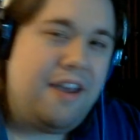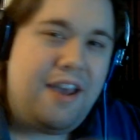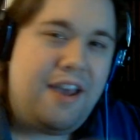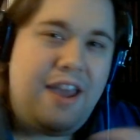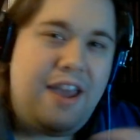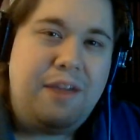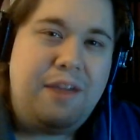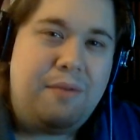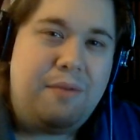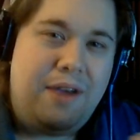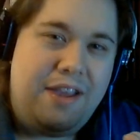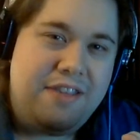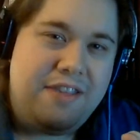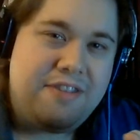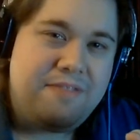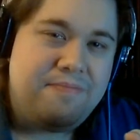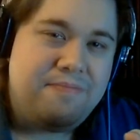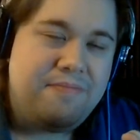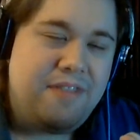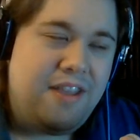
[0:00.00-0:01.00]

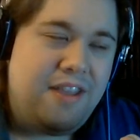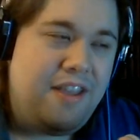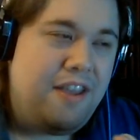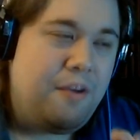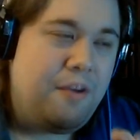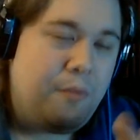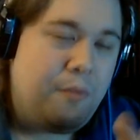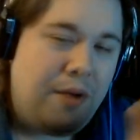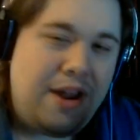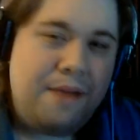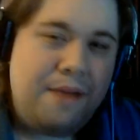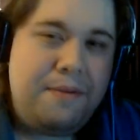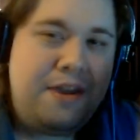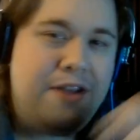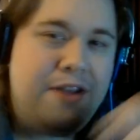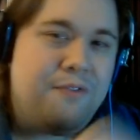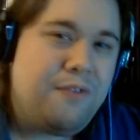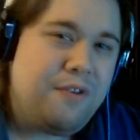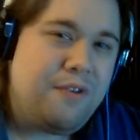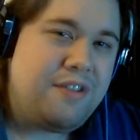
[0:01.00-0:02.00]
Anyways, what I'm
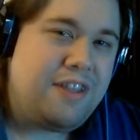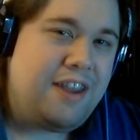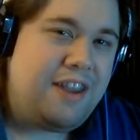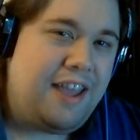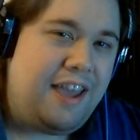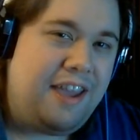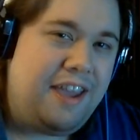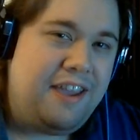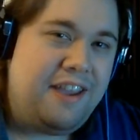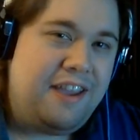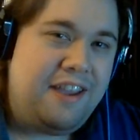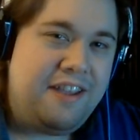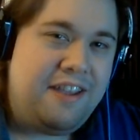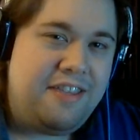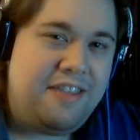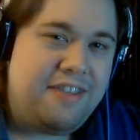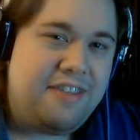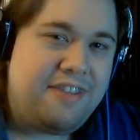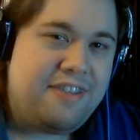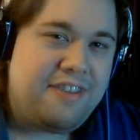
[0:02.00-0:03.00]
here for today
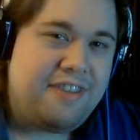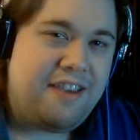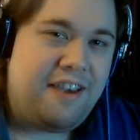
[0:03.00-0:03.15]
is,